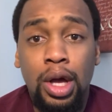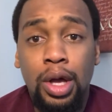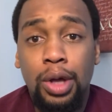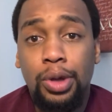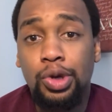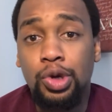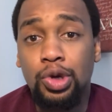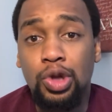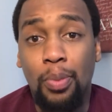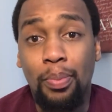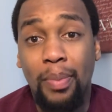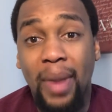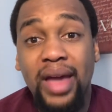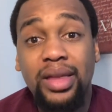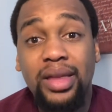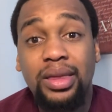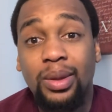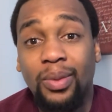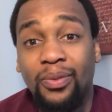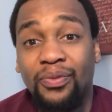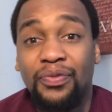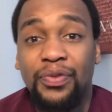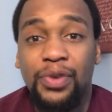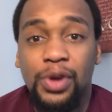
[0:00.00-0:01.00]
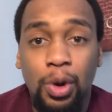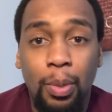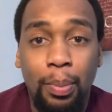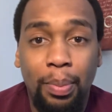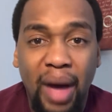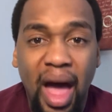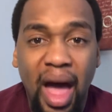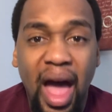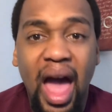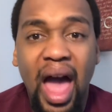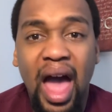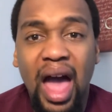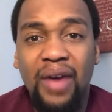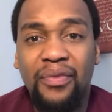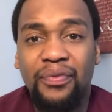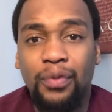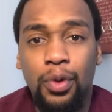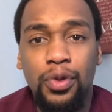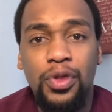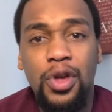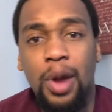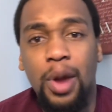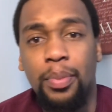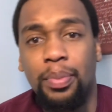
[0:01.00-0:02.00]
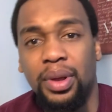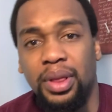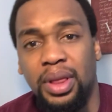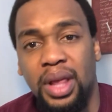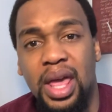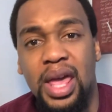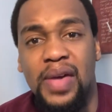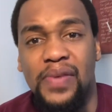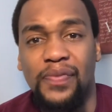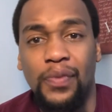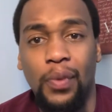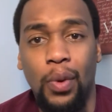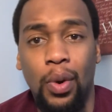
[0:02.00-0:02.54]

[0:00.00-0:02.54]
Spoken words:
you know, make them feel bad for their belief,